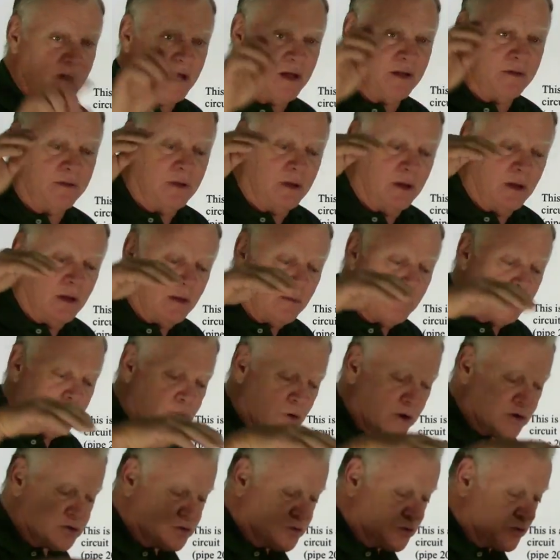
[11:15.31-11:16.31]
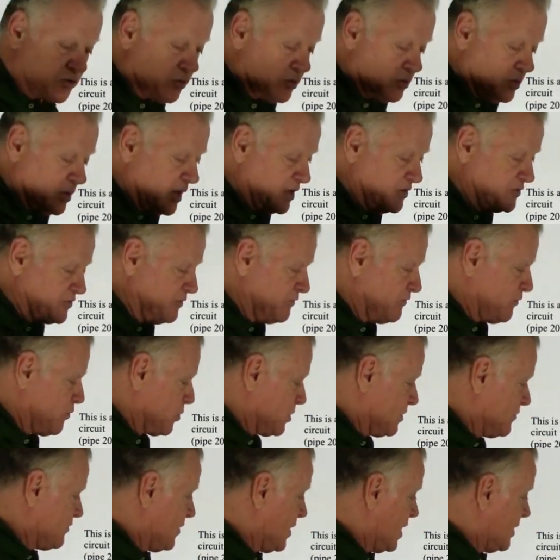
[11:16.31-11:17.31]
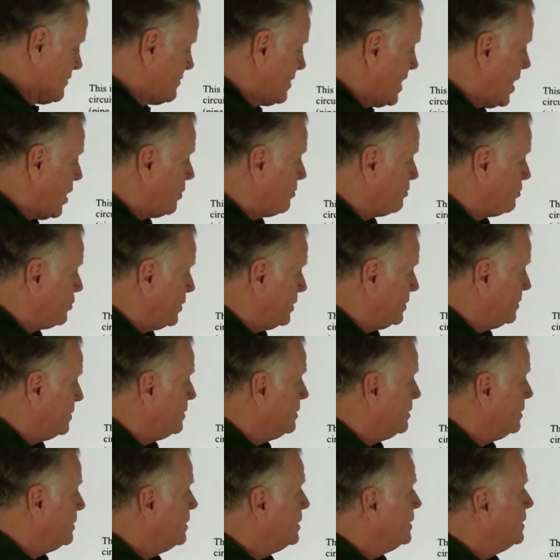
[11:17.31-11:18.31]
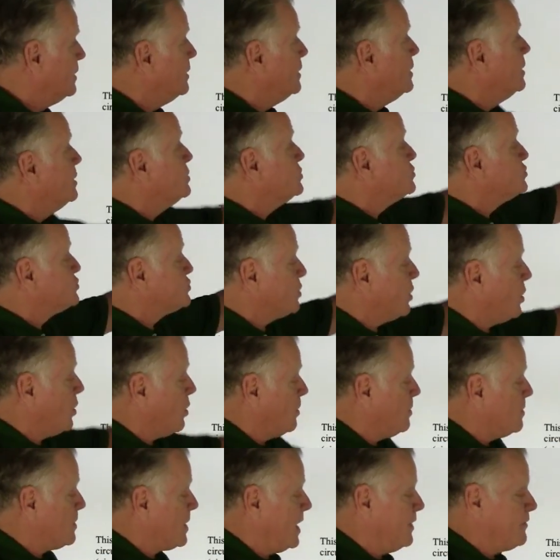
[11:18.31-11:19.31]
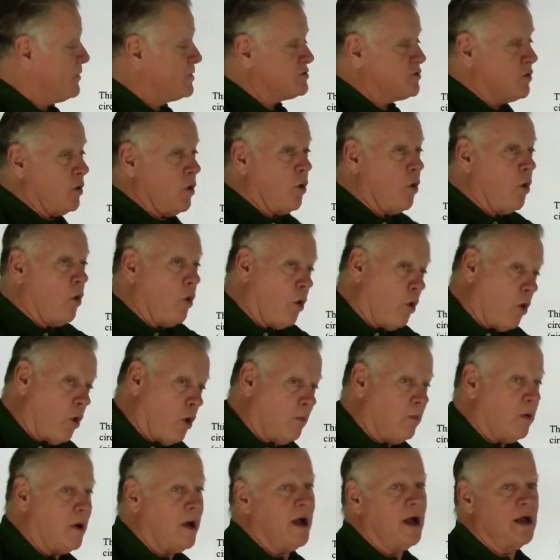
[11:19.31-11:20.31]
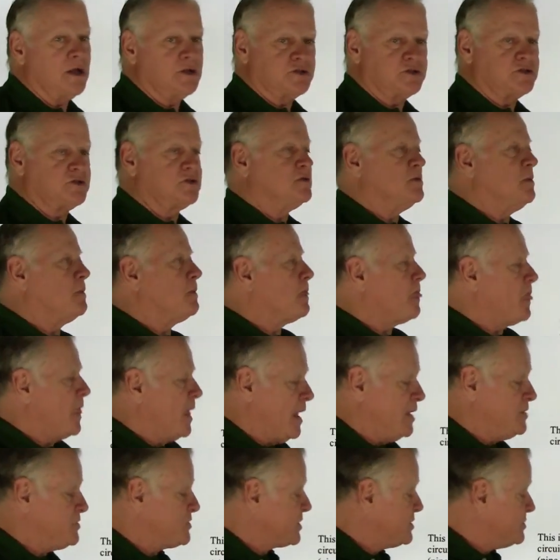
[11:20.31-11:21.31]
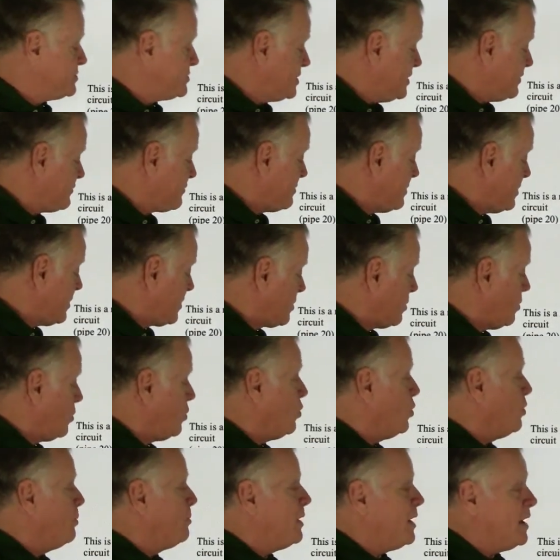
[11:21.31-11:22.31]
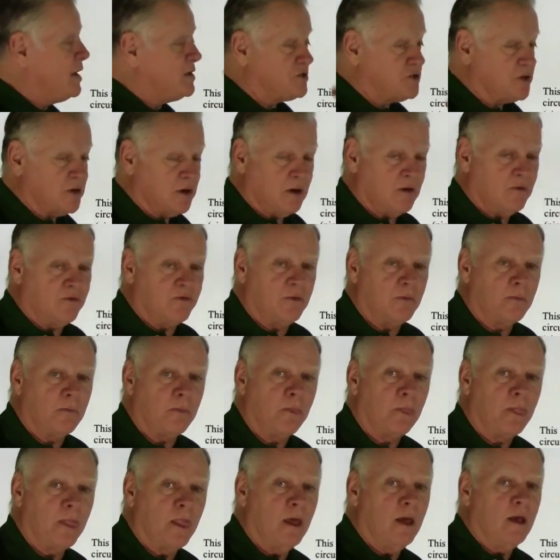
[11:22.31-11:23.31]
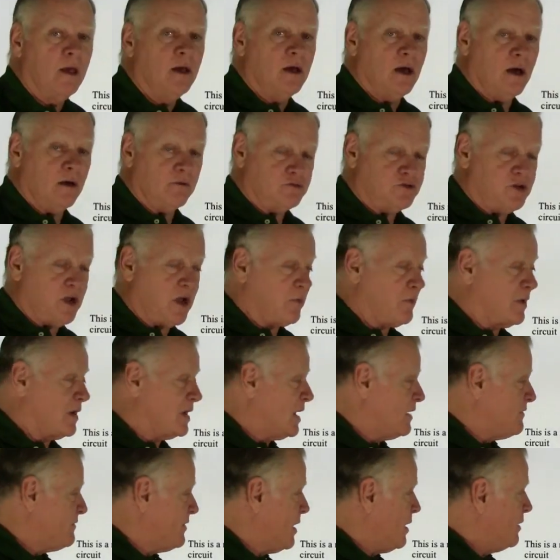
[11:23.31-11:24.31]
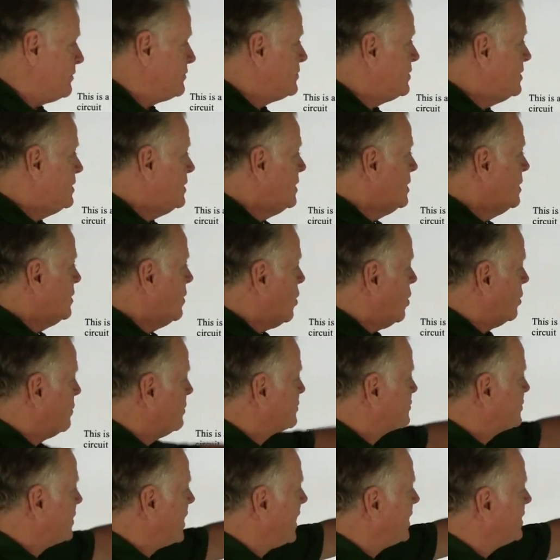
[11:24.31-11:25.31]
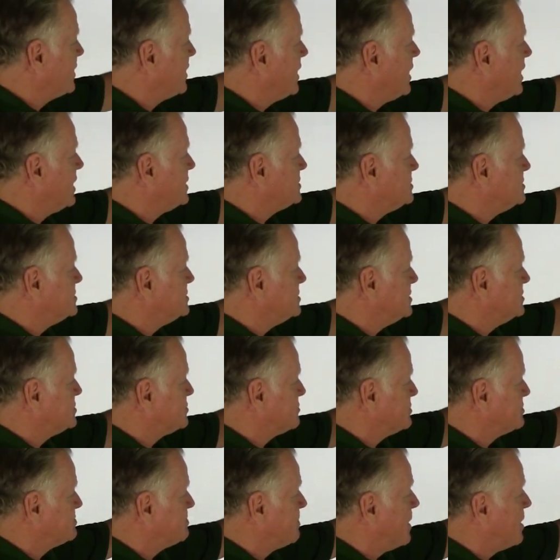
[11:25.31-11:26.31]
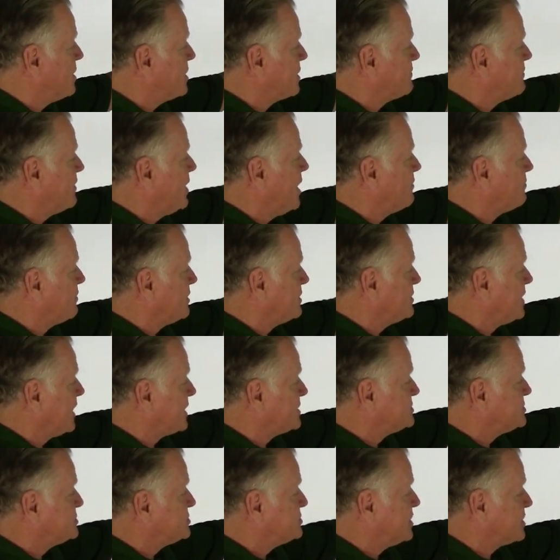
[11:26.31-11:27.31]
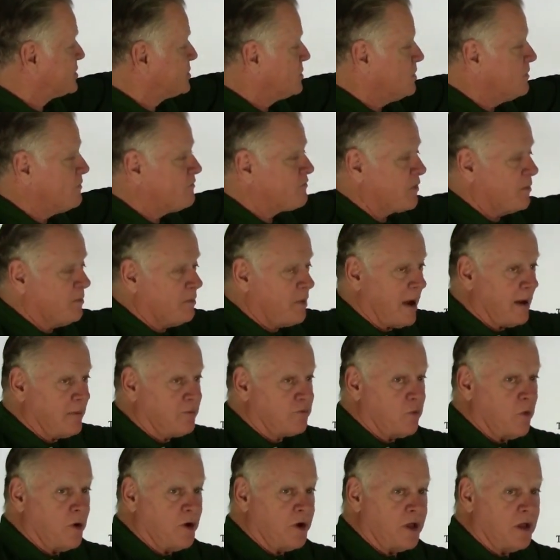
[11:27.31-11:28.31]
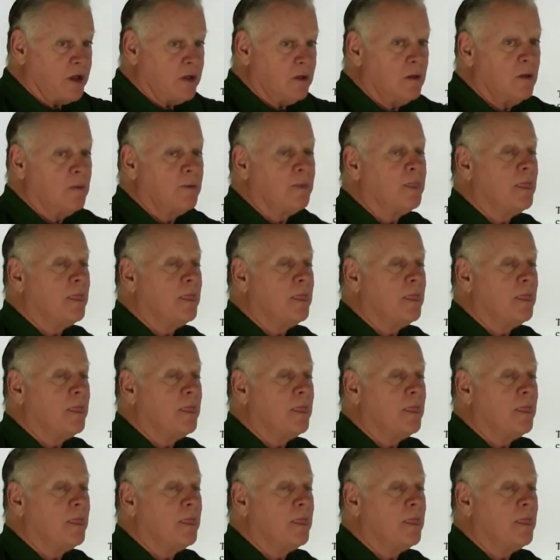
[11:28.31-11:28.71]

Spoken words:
in, pressure less than 45 output. So, and there's a whole bunch, as you can see from here, a whole bunch of J relay valves. All this guy does is a responding valve, and he takes the signal from pipe 20